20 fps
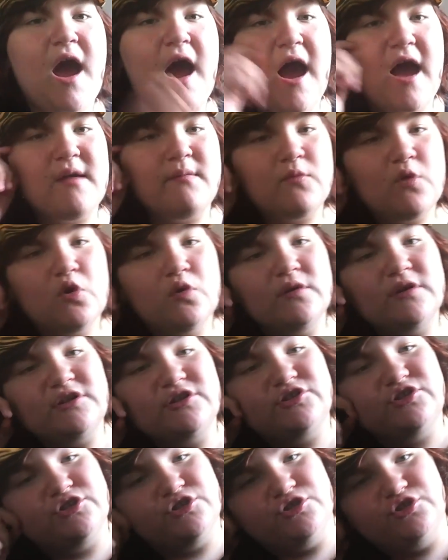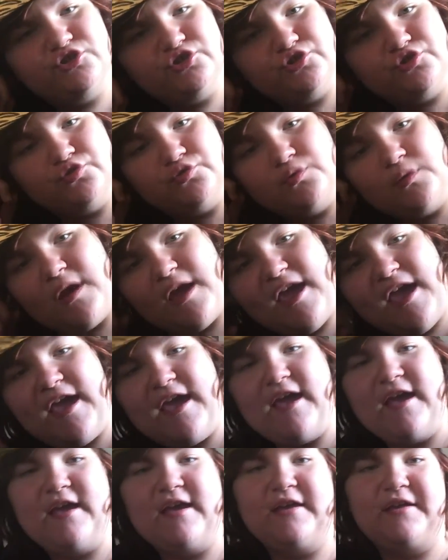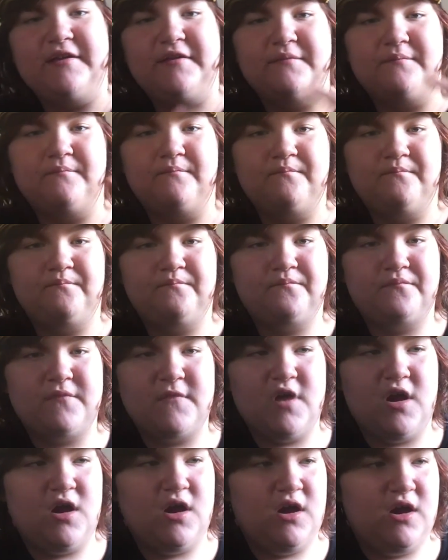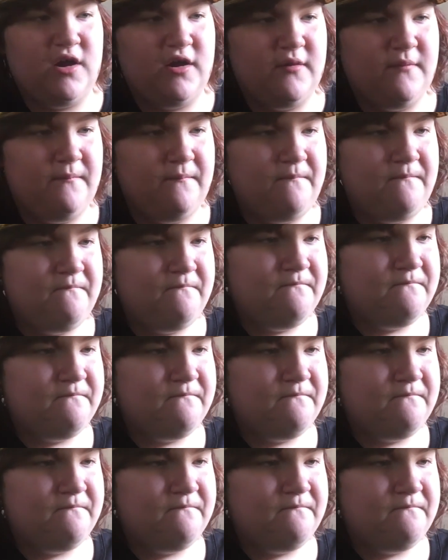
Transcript: I'm going to do a, um,